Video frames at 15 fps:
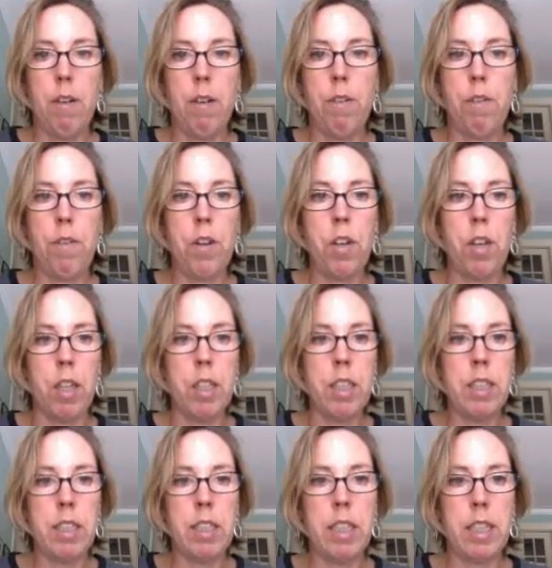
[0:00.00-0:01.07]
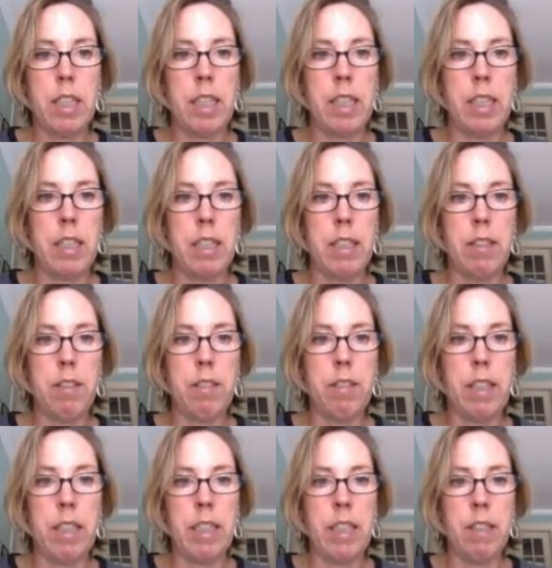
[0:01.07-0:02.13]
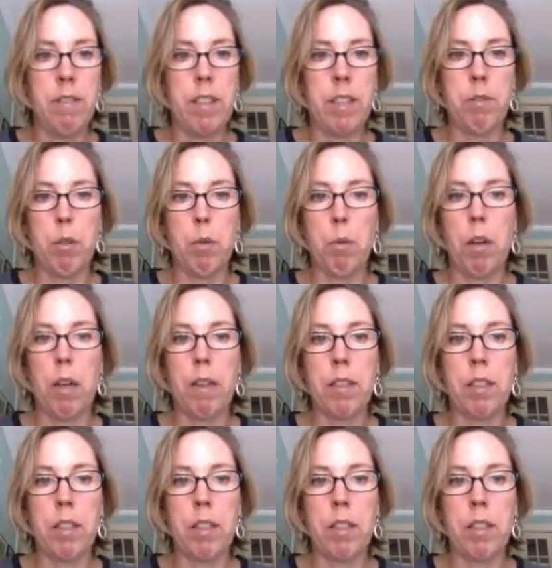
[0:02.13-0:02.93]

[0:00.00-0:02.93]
First is individual work.